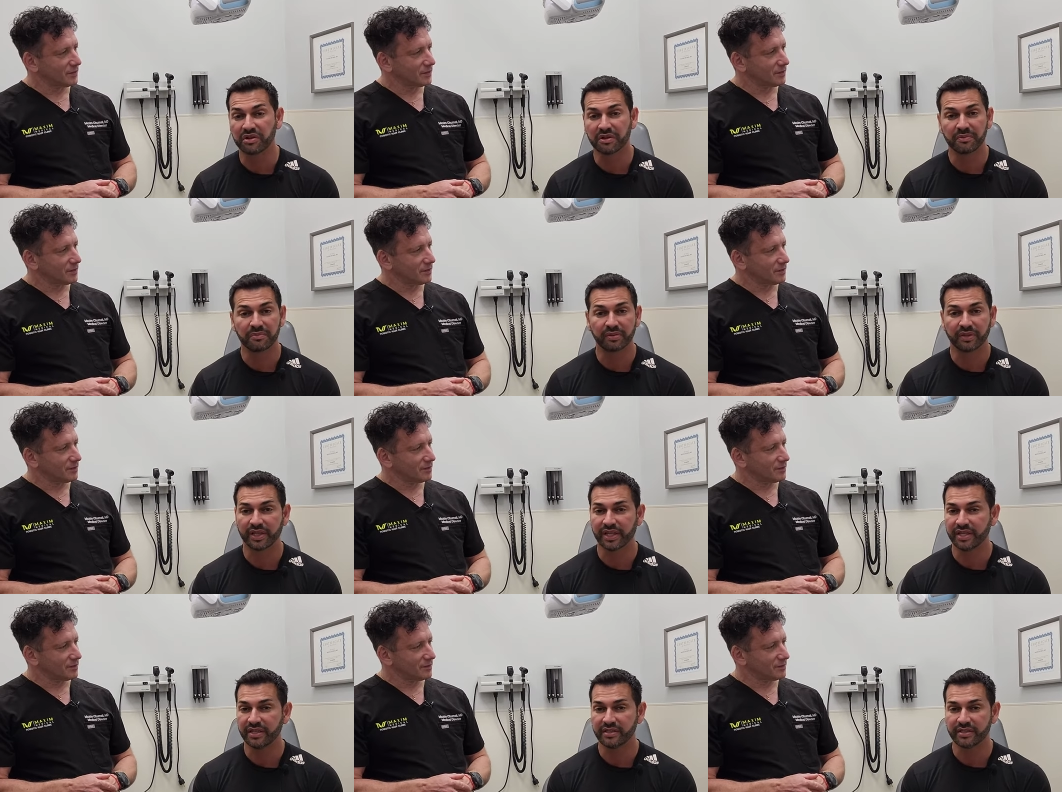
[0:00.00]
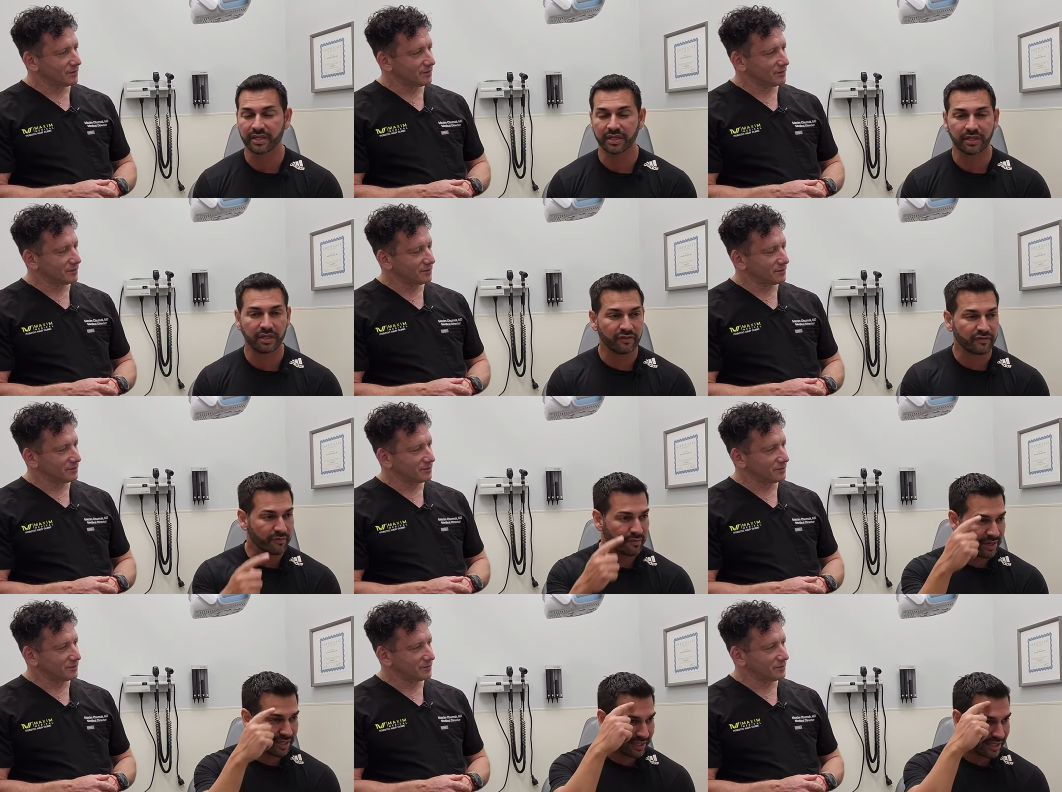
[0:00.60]
Speaker 1: complaints. I
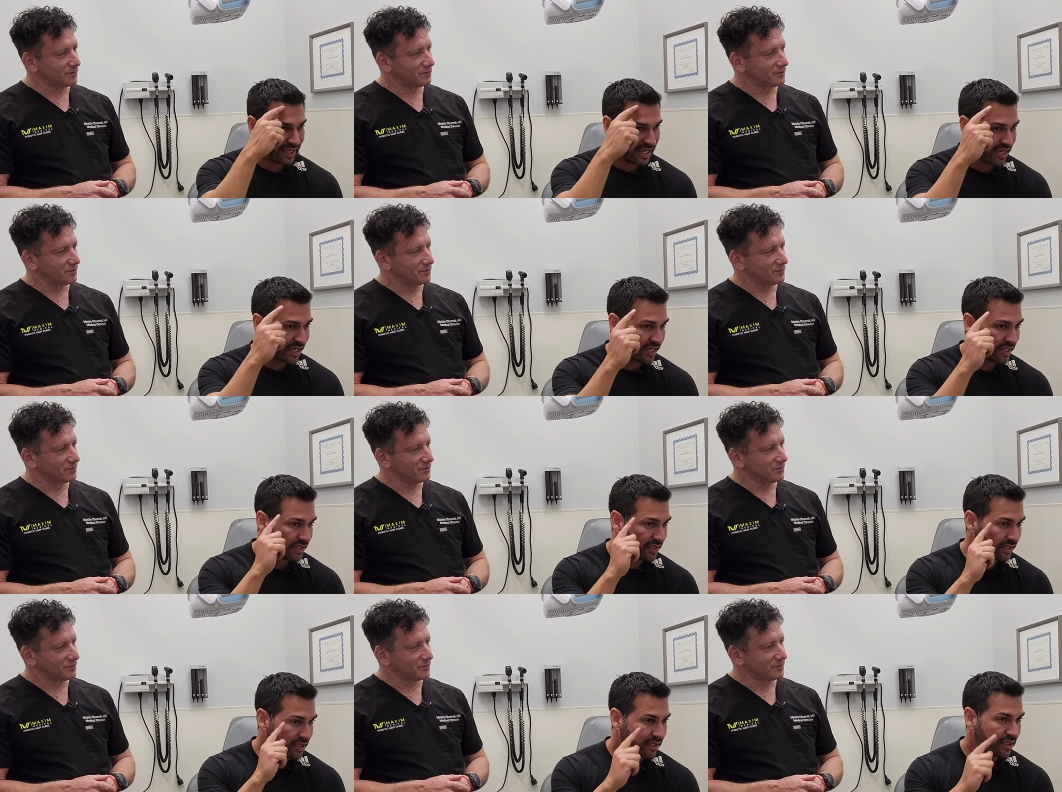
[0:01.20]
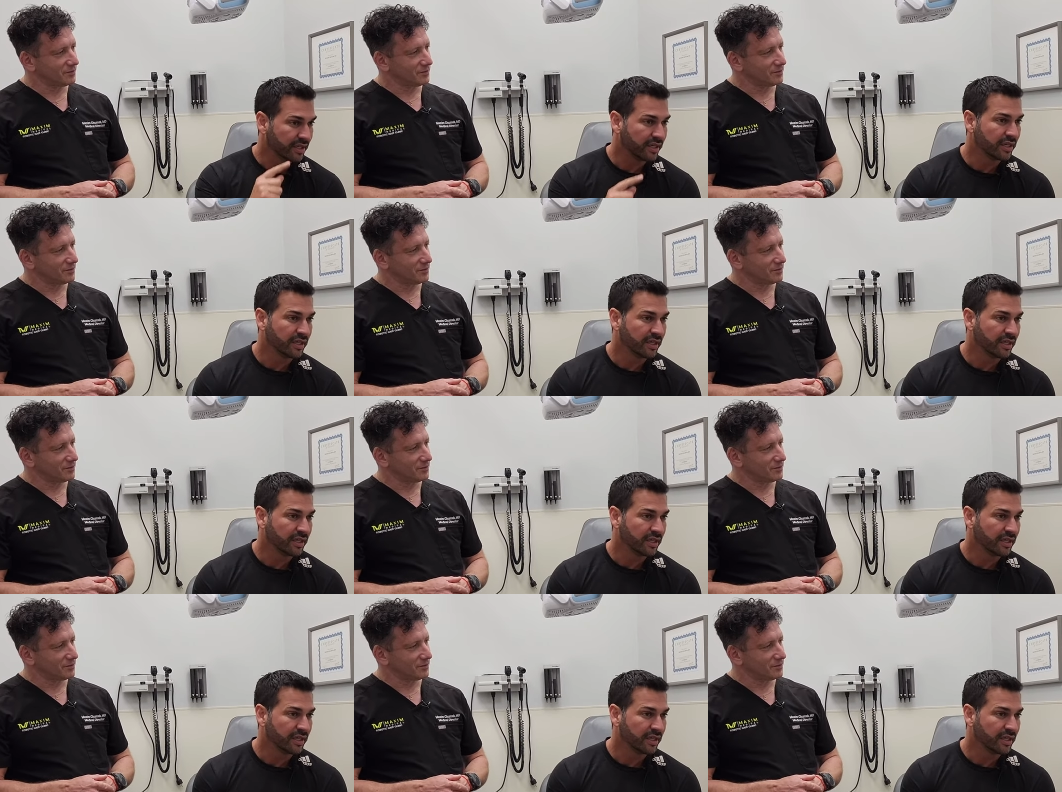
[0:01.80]
love my line.